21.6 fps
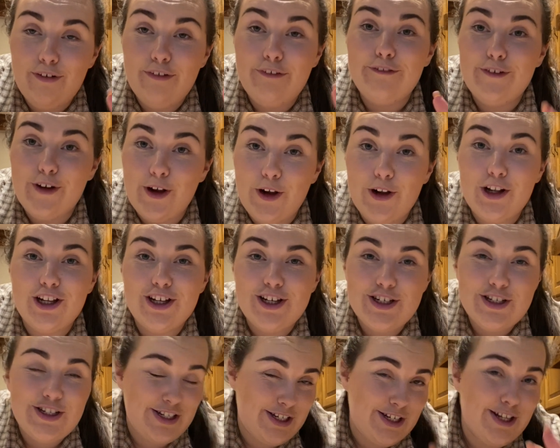full
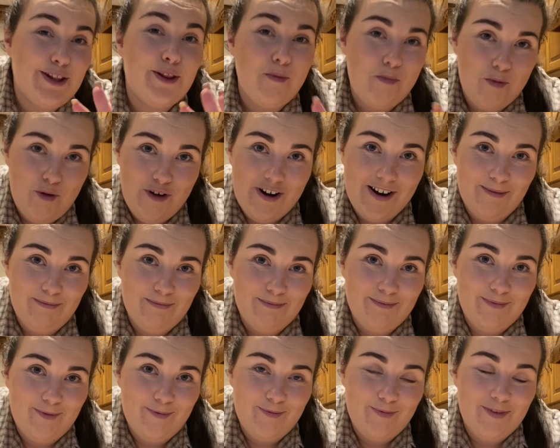to the
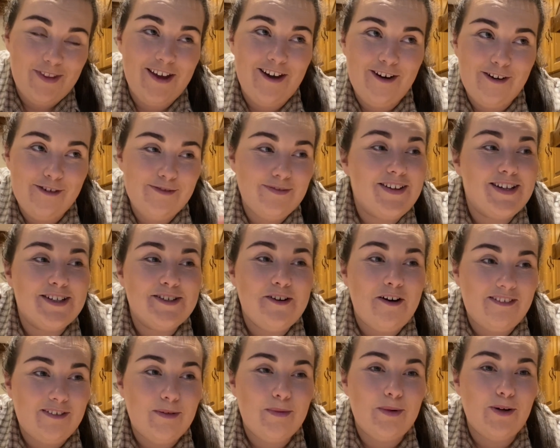brim of this
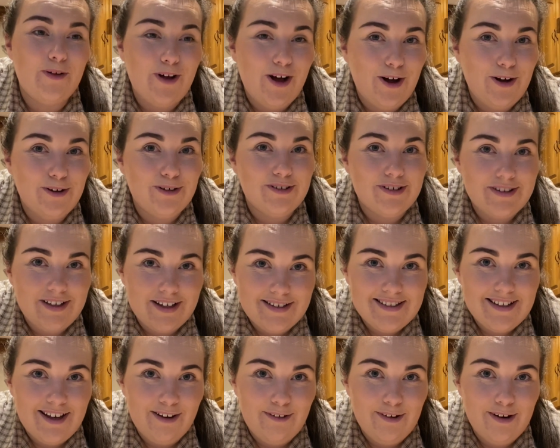horrible cold that's
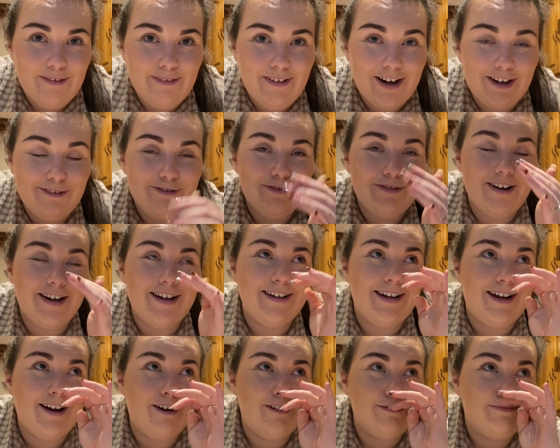going around right
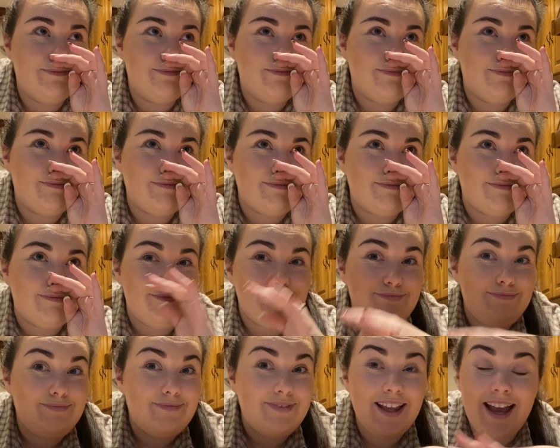now,
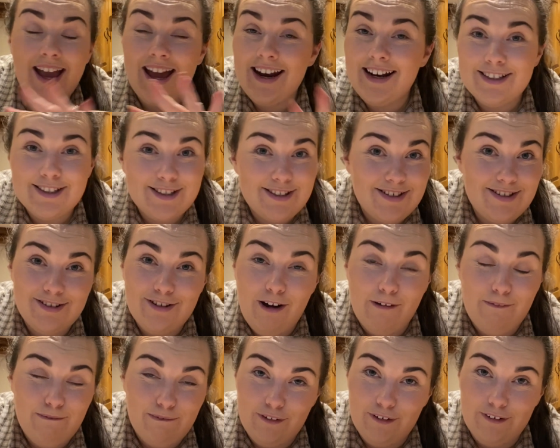and it's
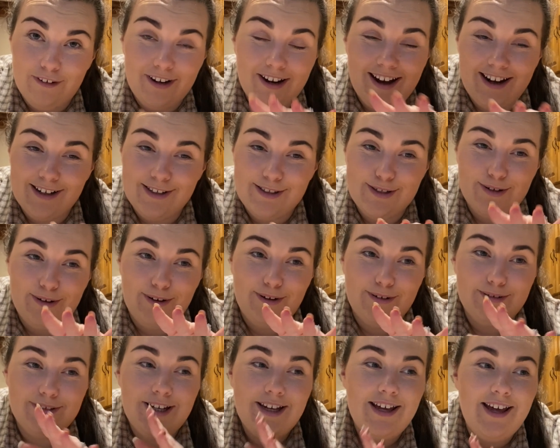not fun at
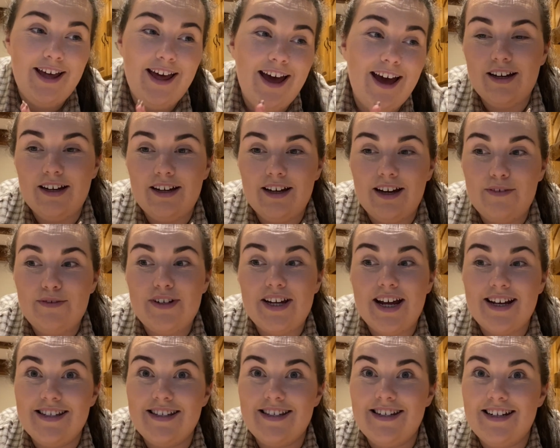all. I've
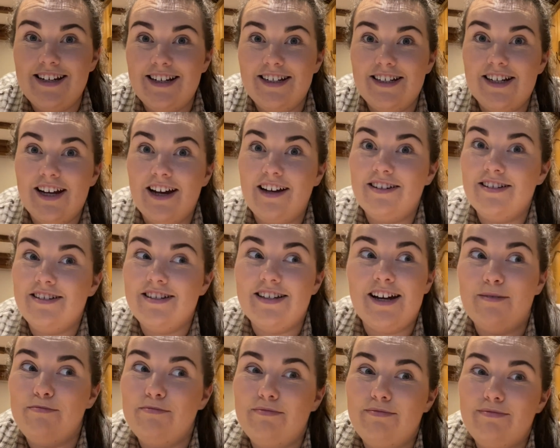tested and
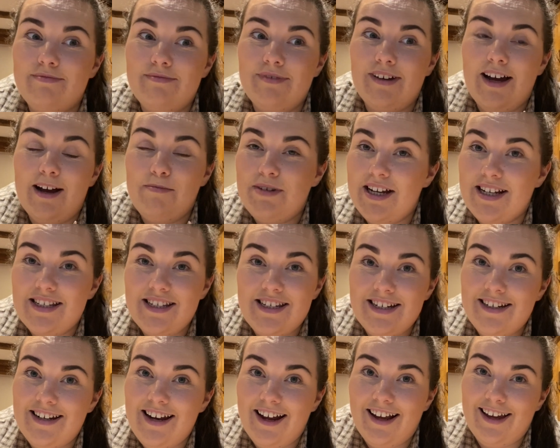I'm
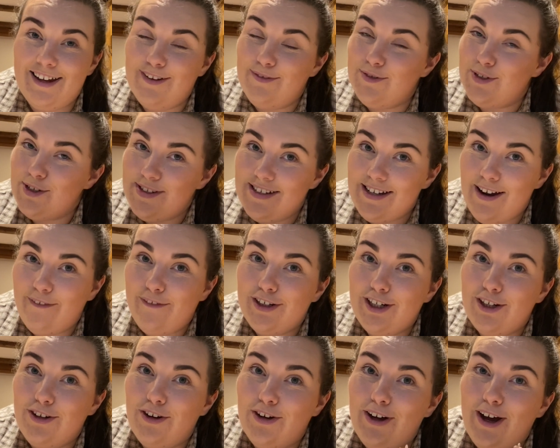testing negative, so it's
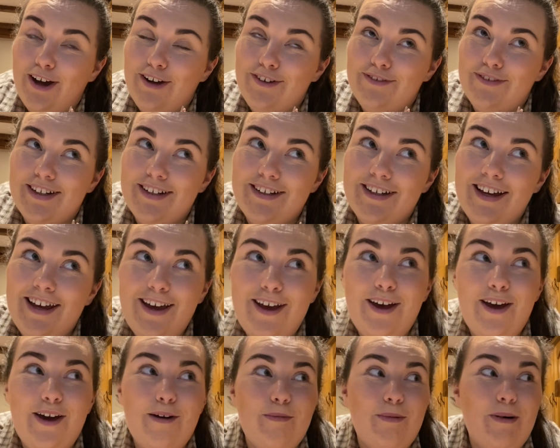definitely not COVID,
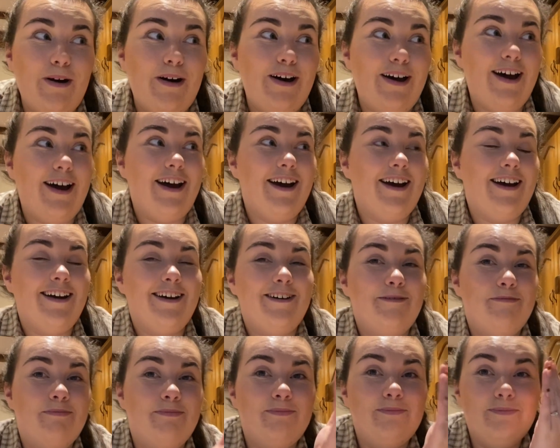but
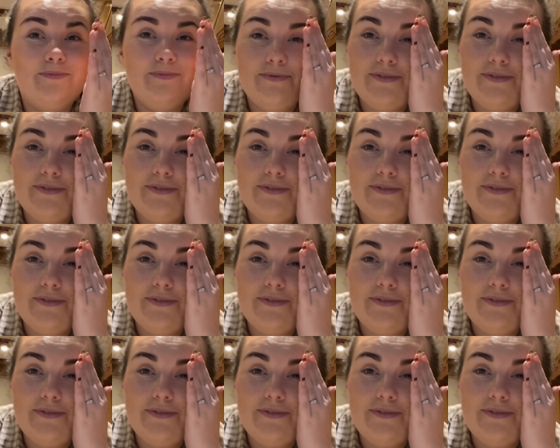I'm